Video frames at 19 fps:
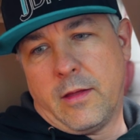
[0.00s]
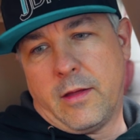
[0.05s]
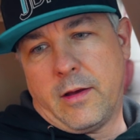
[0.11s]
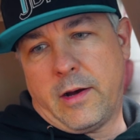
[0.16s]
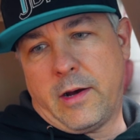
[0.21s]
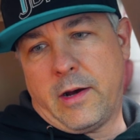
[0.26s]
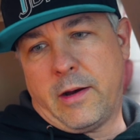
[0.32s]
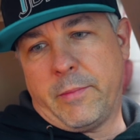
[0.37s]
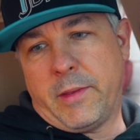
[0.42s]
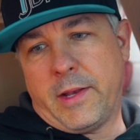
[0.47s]

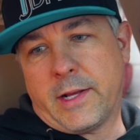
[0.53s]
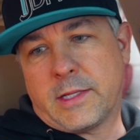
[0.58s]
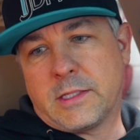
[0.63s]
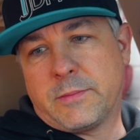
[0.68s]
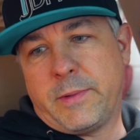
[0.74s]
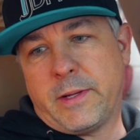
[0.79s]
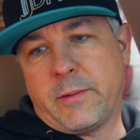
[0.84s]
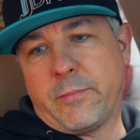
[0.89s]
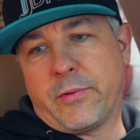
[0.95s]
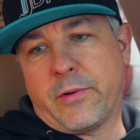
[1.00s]
The next
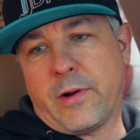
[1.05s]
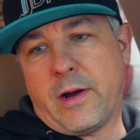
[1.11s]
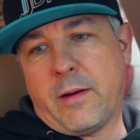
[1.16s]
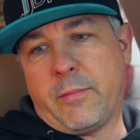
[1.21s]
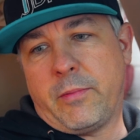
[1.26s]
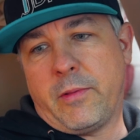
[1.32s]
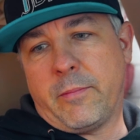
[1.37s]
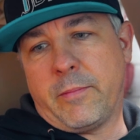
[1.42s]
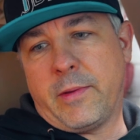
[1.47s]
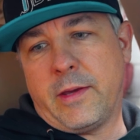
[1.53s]
big
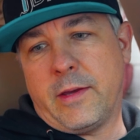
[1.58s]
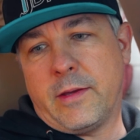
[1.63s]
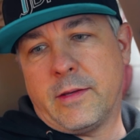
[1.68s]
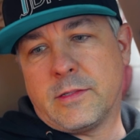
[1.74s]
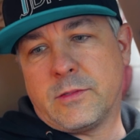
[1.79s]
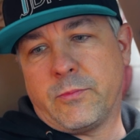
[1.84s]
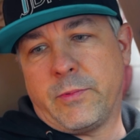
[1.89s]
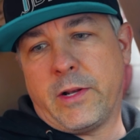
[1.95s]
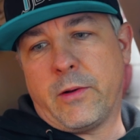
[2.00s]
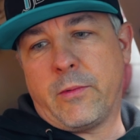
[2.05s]
problem
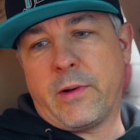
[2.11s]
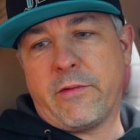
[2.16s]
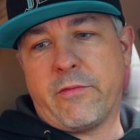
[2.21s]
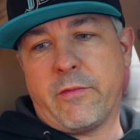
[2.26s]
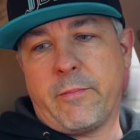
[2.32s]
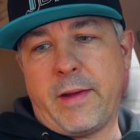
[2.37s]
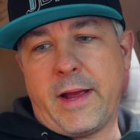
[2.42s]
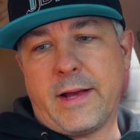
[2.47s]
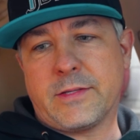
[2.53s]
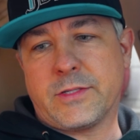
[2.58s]
is we don't have a
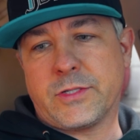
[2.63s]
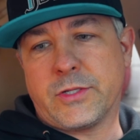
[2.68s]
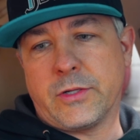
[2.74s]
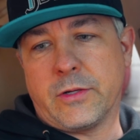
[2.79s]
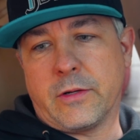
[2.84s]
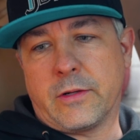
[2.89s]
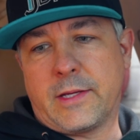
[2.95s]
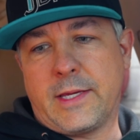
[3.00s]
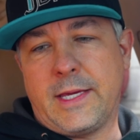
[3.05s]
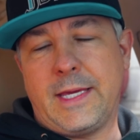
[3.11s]

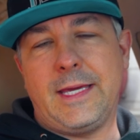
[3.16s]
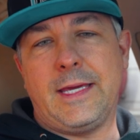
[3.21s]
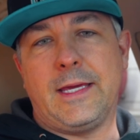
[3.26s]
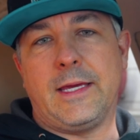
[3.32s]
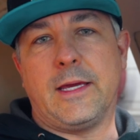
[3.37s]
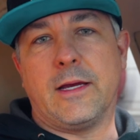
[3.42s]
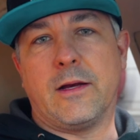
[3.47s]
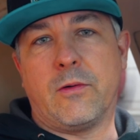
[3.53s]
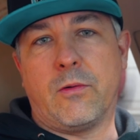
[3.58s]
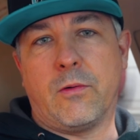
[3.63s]
master
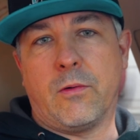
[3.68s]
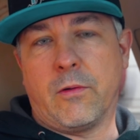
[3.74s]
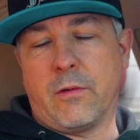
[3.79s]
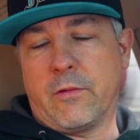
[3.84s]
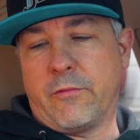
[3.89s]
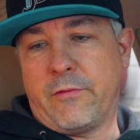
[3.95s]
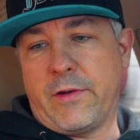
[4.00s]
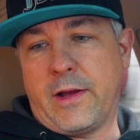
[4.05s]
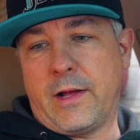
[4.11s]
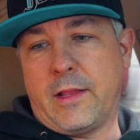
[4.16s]
key or
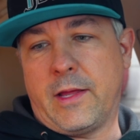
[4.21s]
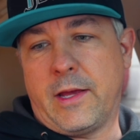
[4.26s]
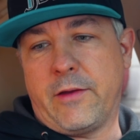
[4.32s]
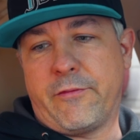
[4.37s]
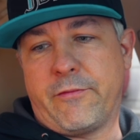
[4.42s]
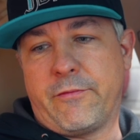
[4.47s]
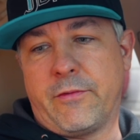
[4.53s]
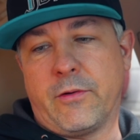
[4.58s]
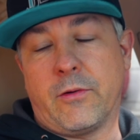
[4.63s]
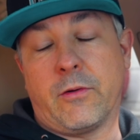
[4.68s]
valet
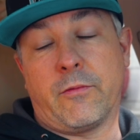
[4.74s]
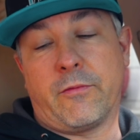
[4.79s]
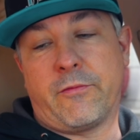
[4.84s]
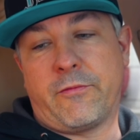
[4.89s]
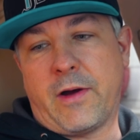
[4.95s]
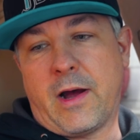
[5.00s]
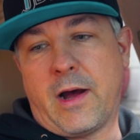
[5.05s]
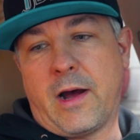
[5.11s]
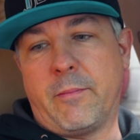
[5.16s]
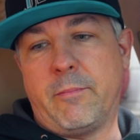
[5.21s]
or
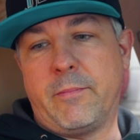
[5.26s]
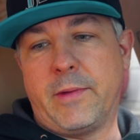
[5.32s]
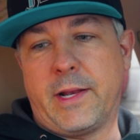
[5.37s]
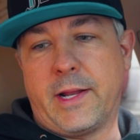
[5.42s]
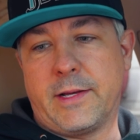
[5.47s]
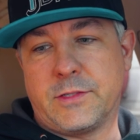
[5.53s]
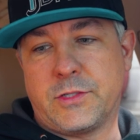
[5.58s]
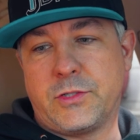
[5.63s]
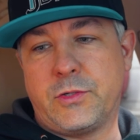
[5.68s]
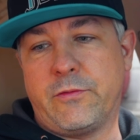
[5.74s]
fob. It
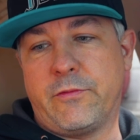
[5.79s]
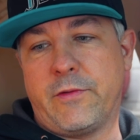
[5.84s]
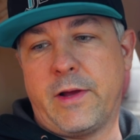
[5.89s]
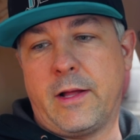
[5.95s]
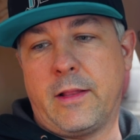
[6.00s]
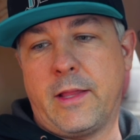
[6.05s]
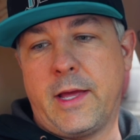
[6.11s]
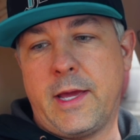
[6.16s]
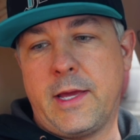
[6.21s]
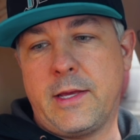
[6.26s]
has two
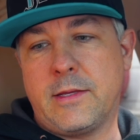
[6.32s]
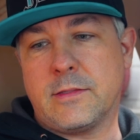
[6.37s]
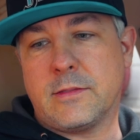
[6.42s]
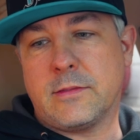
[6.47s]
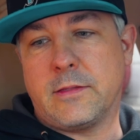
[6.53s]
valets,